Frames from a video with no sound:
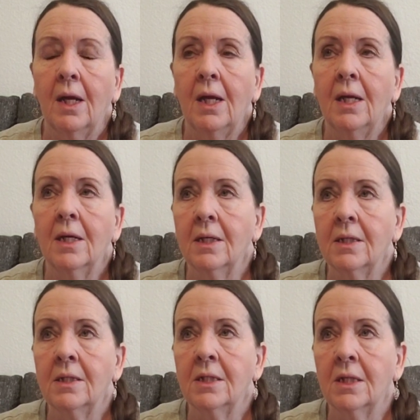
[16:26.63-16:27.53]

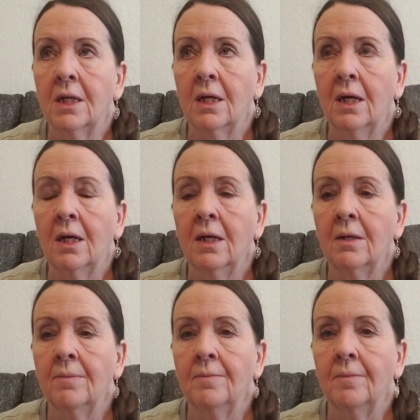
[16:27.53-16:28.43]
And
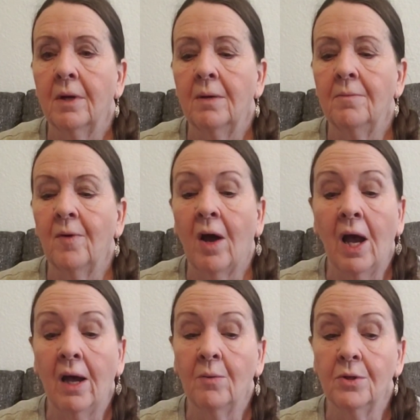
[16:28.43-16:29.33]

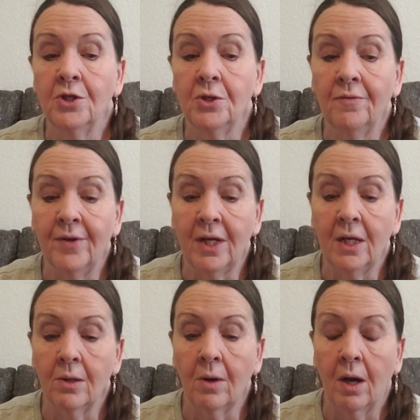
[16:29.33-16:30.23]
I will do a
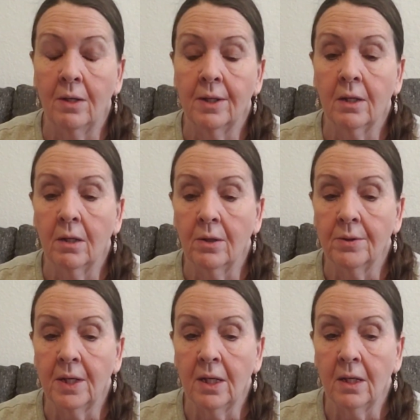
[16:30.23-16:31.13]
video on the
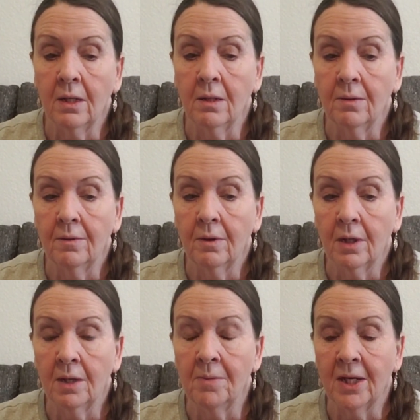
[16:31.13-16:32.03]
clothing
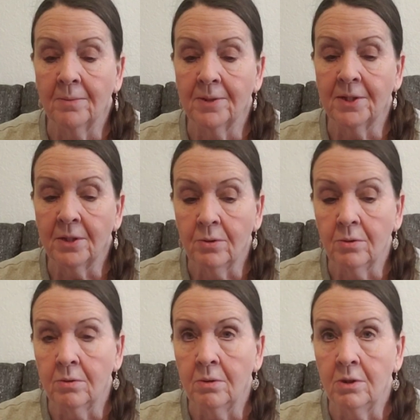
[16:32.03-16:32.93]
coming up soon,